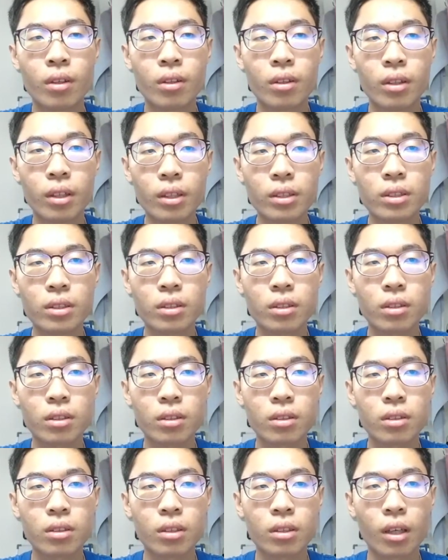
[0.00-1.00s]
Next,
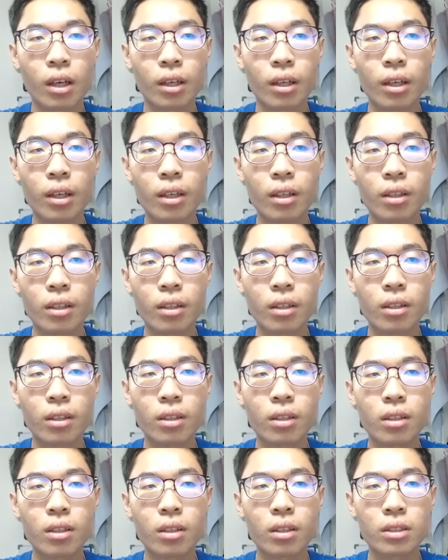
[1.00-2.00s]
the target
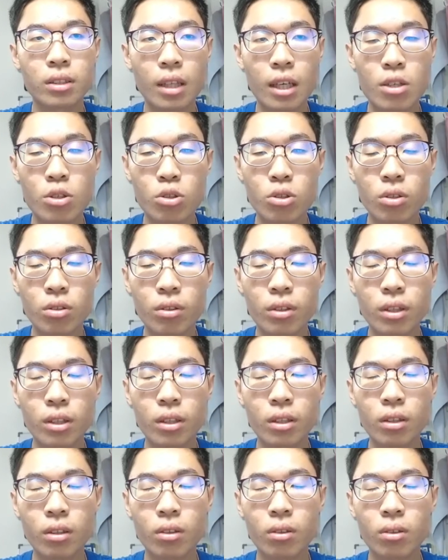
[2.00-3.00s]
is
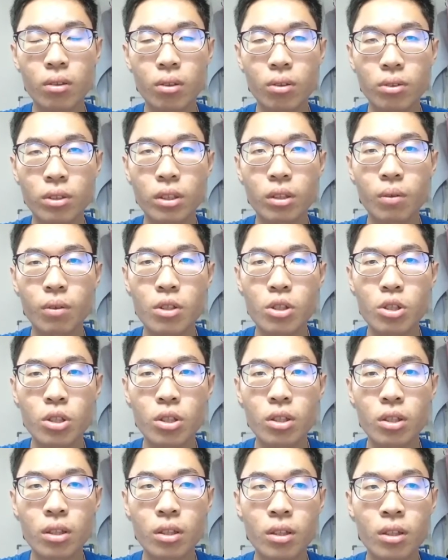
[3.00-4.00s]
ensuring
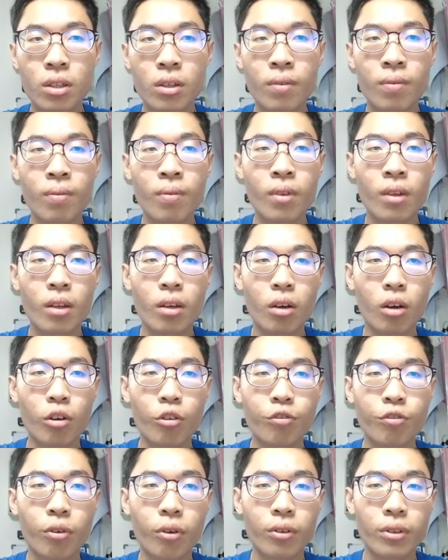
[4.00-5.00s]
conservation
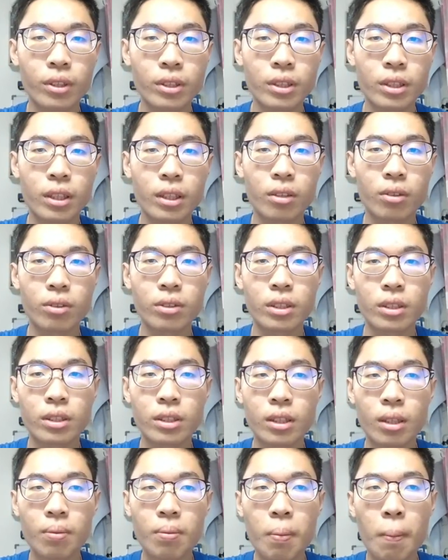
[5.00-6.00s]
of forest
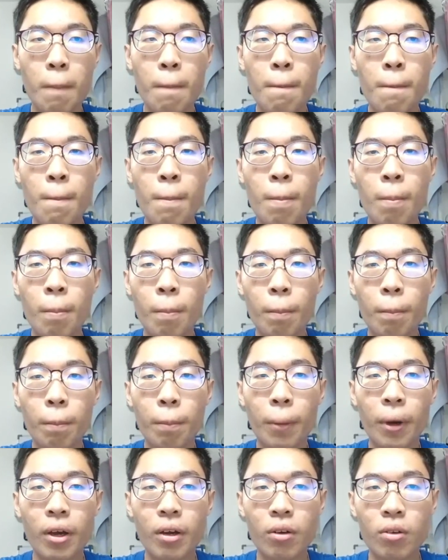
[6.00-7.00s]
ecosystem
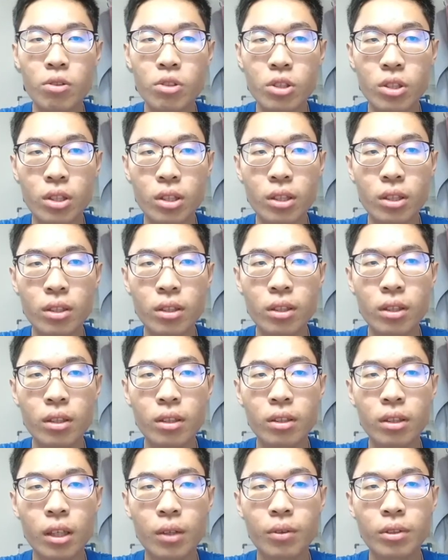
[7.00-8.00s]
biological
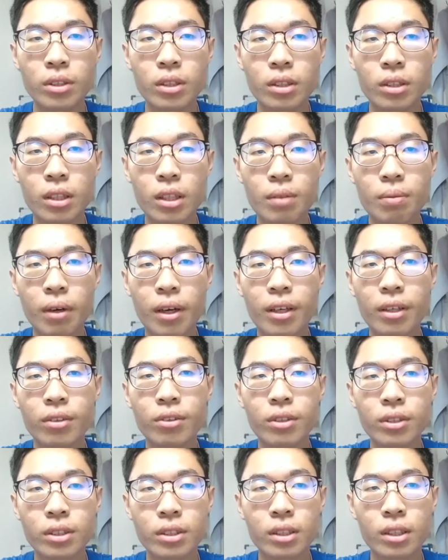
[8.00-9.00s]
diversity by
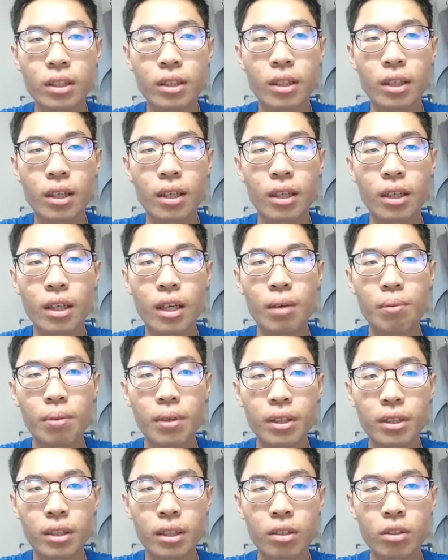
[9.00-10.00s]
increasing their
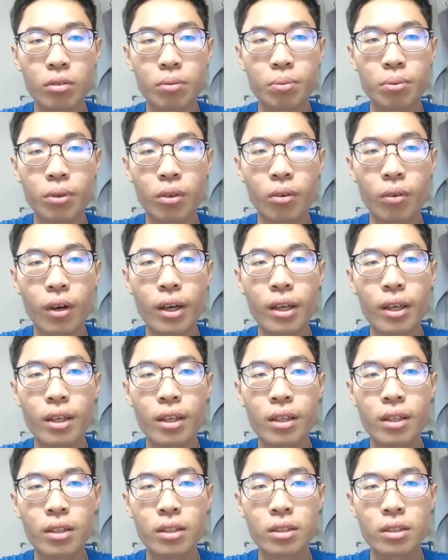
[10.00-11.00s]
ability to provide
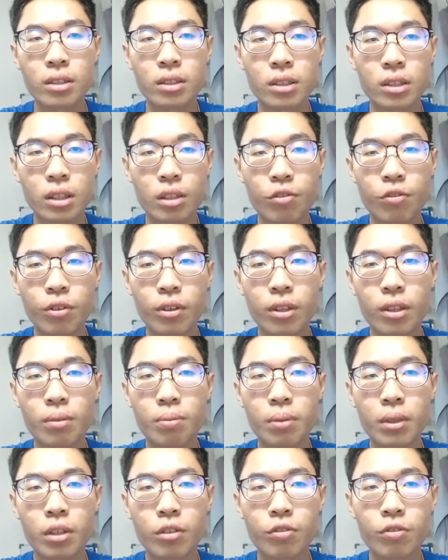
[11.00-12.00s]

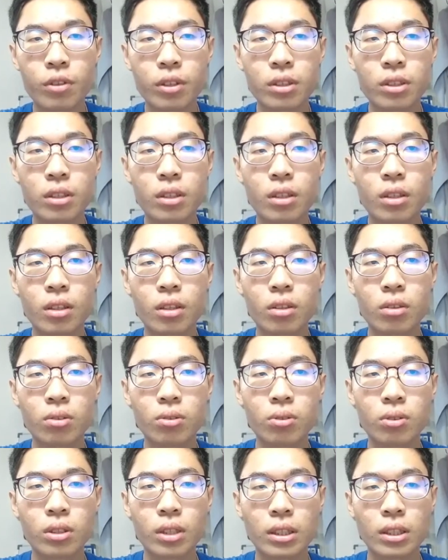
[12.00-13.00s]
significant benefits
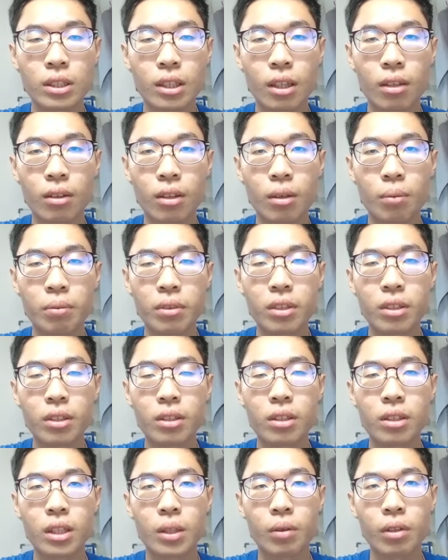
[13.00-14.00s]
to
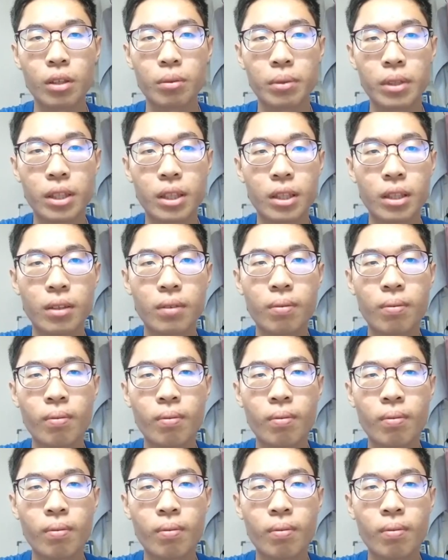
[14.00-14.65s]
sustainable development.